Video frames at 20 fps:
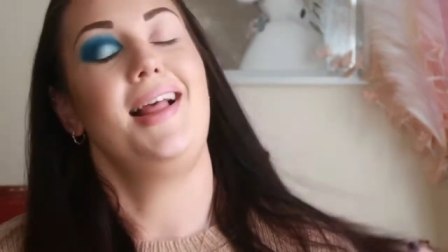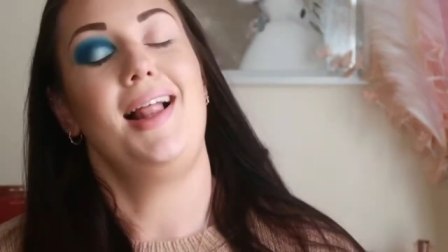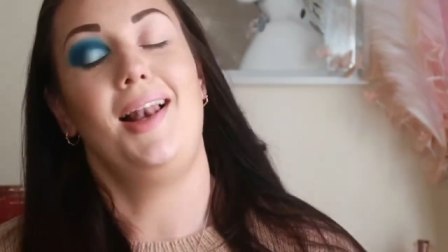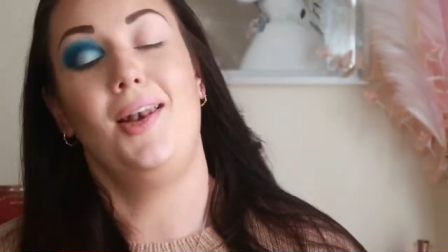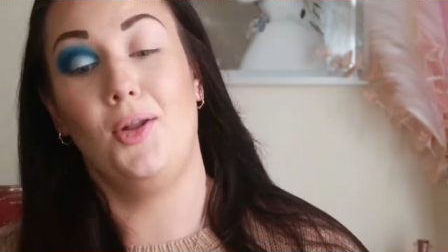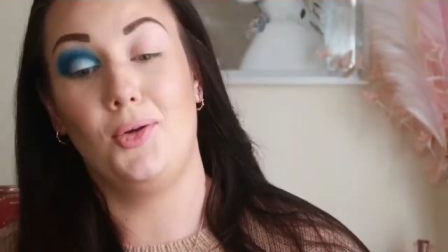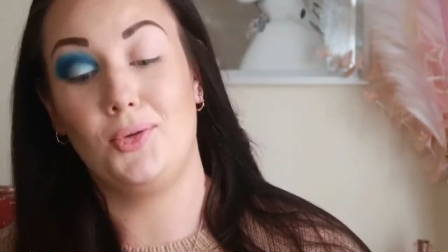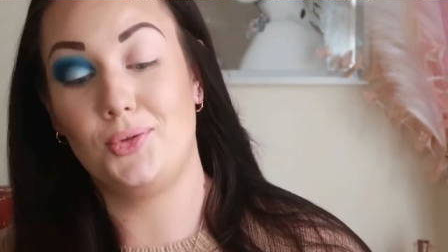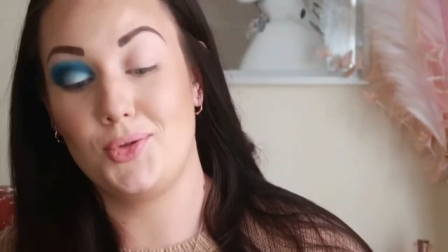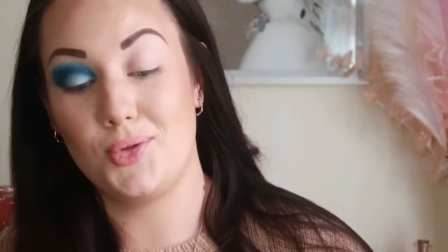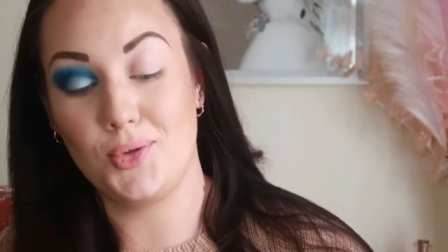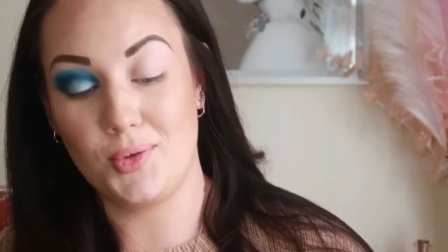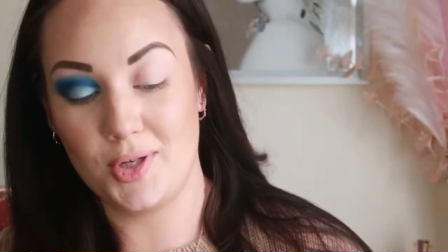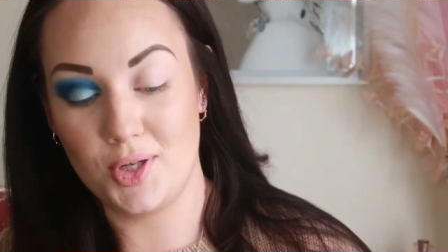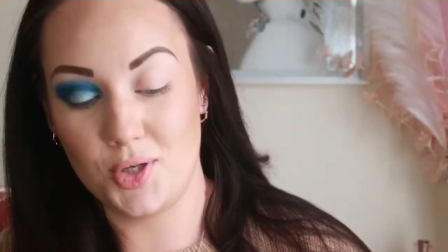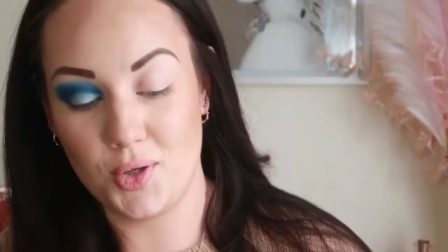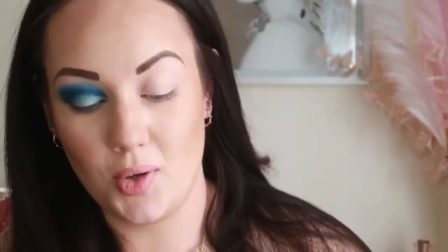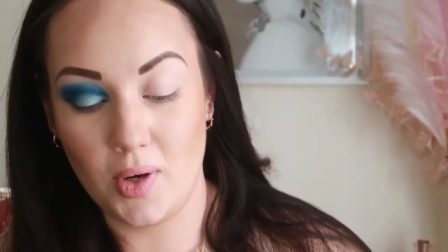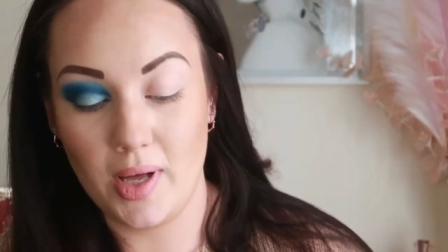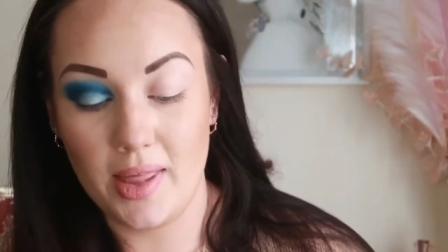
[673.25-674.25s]
Long story
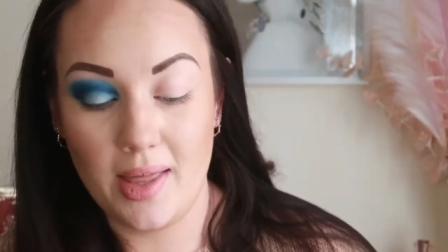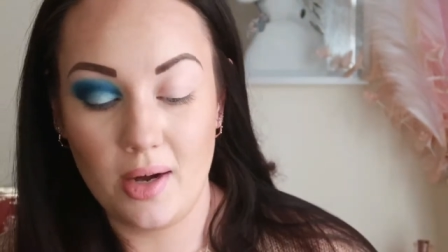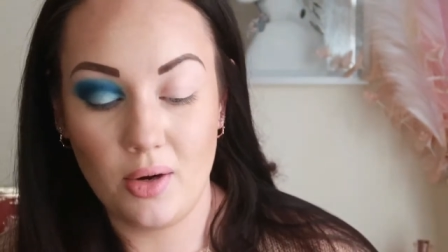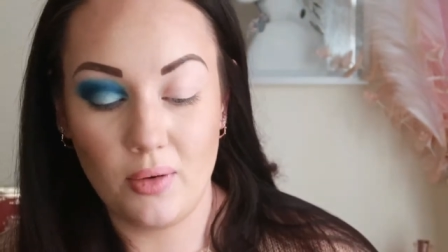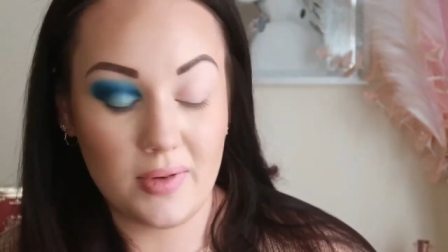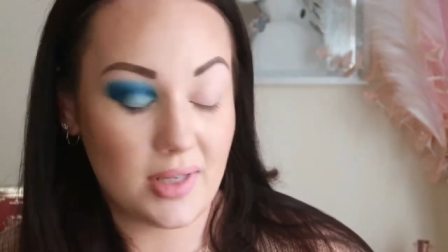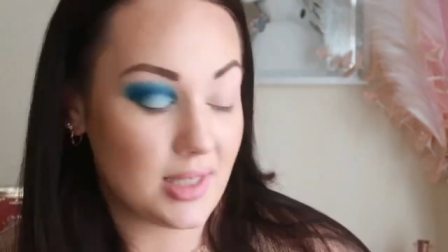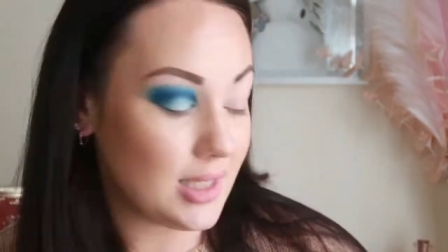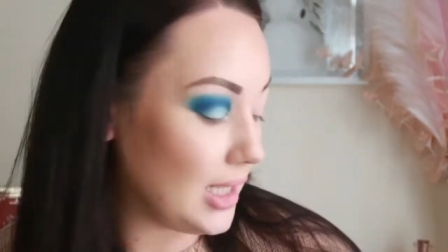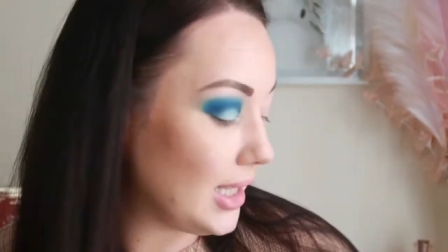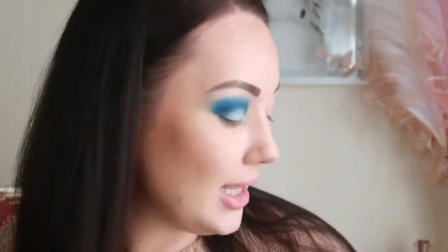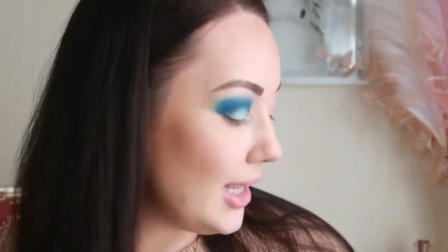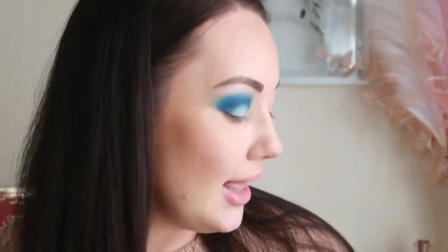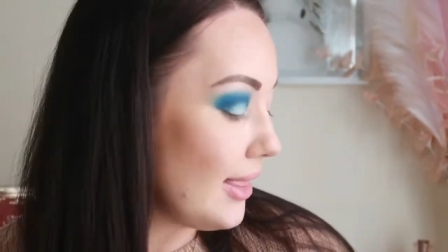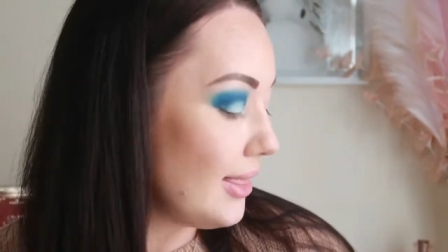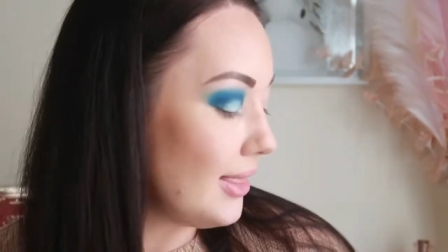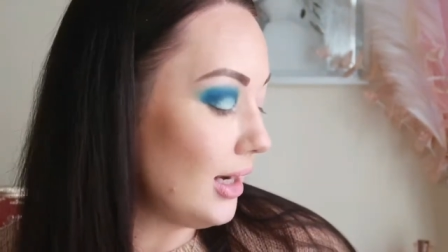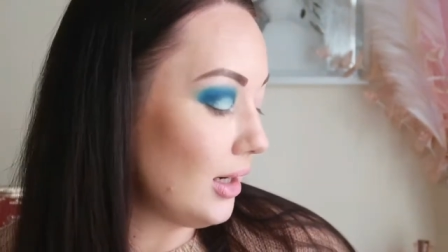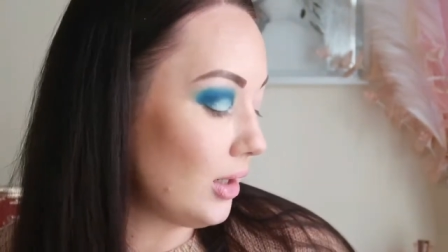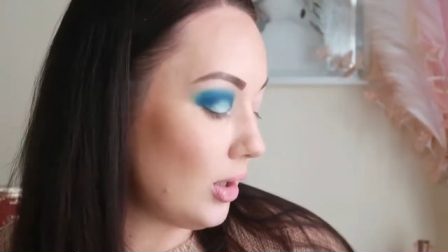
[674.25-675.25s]
short. And then obviously
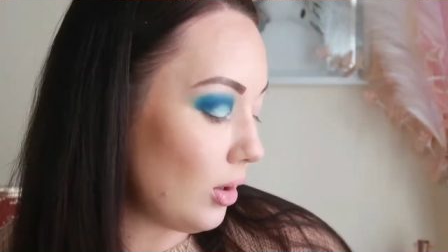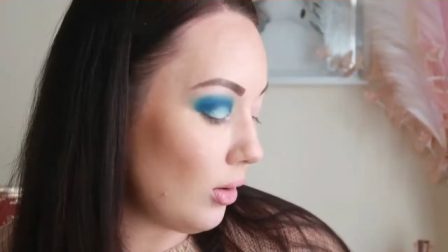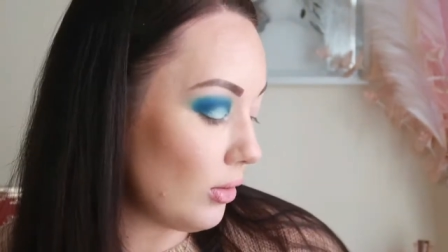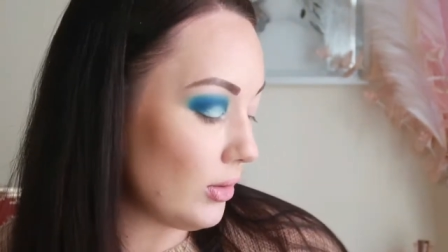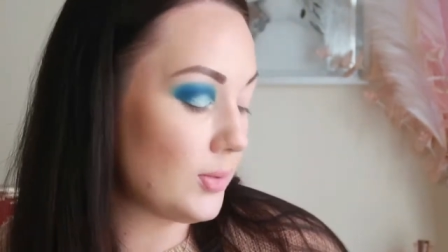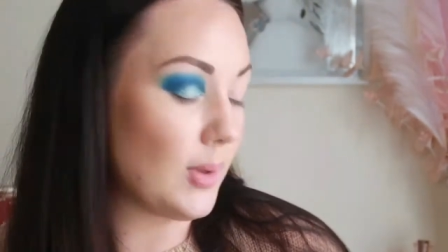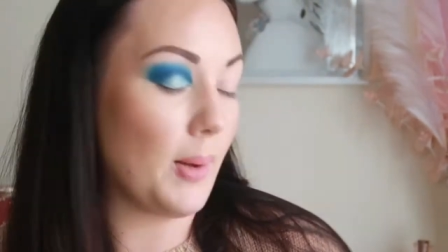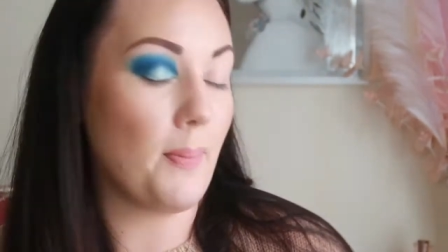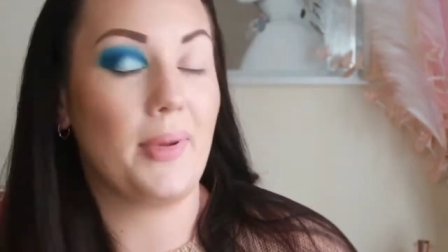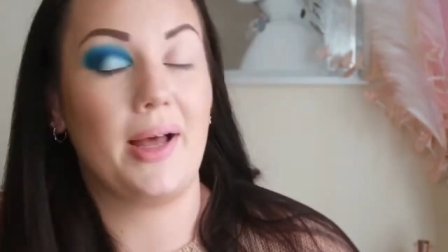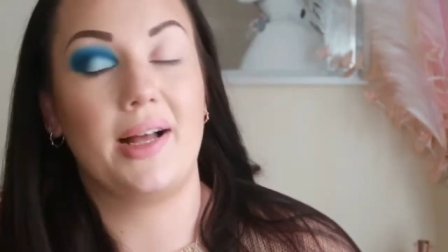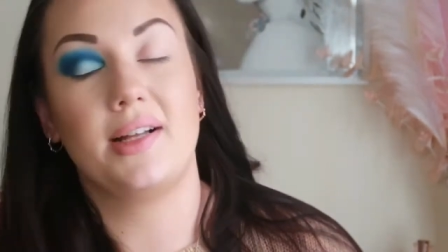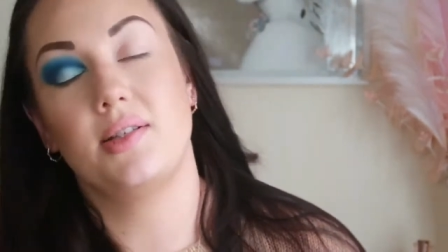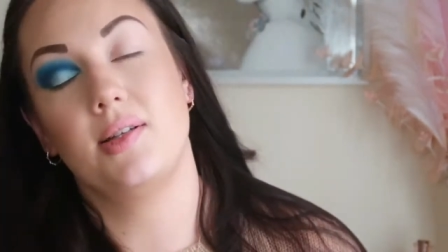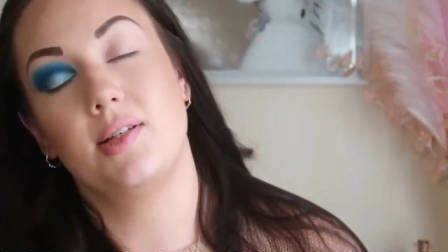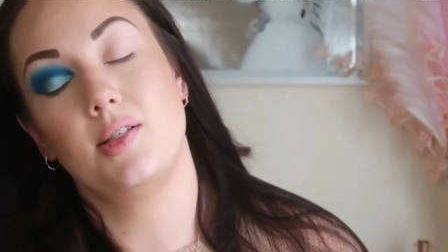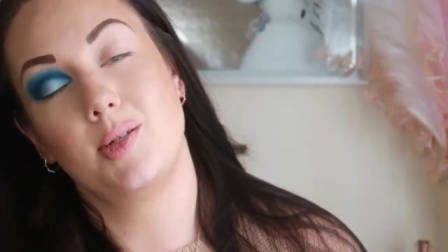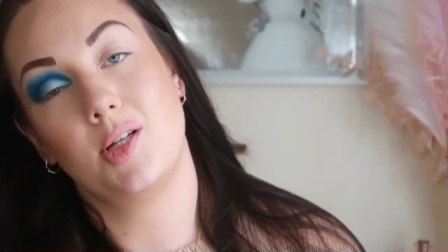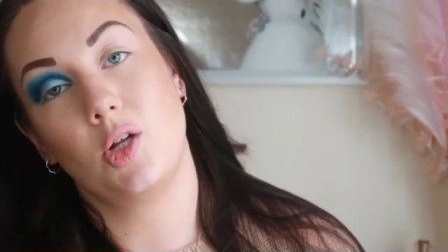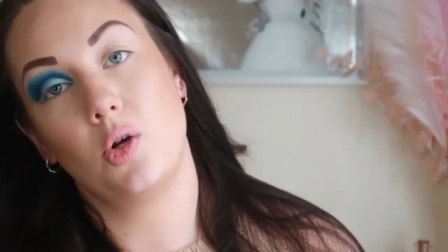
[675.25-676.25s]
the clocks went back, so
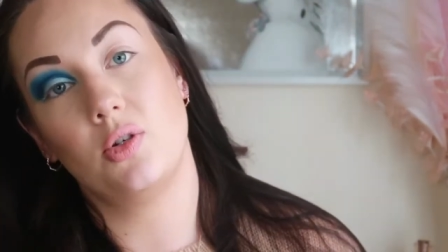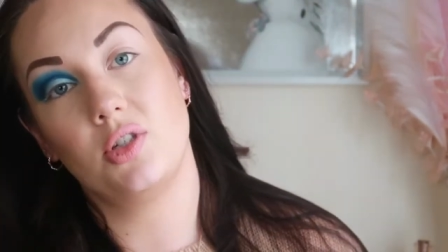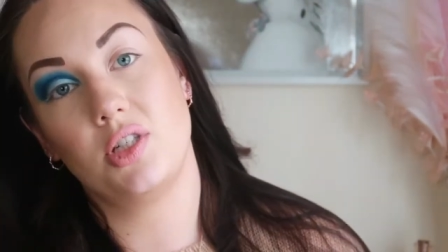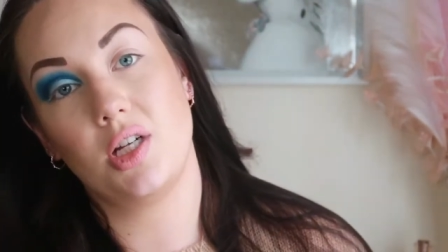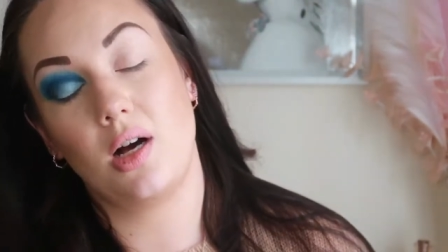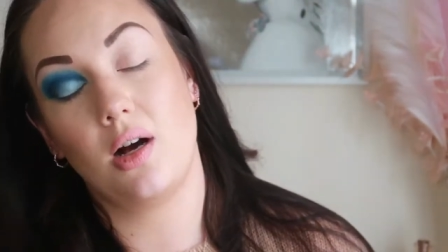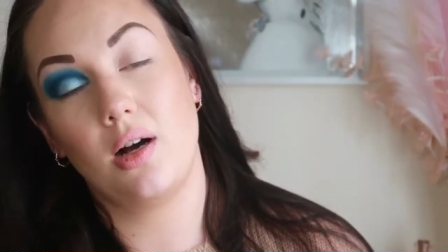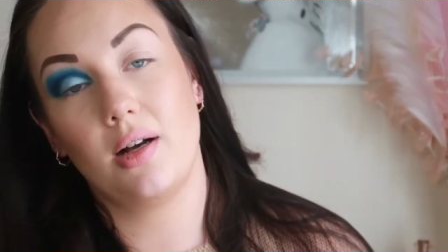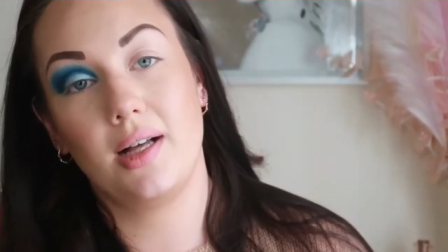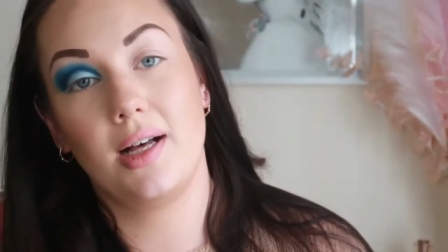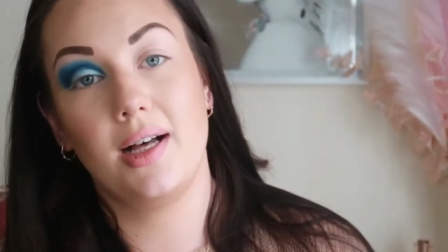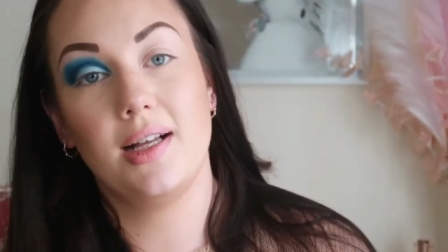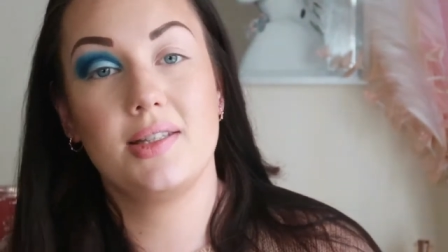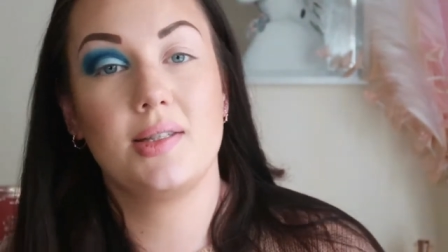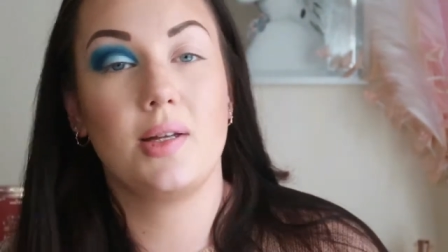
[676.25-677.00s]
it's got darker,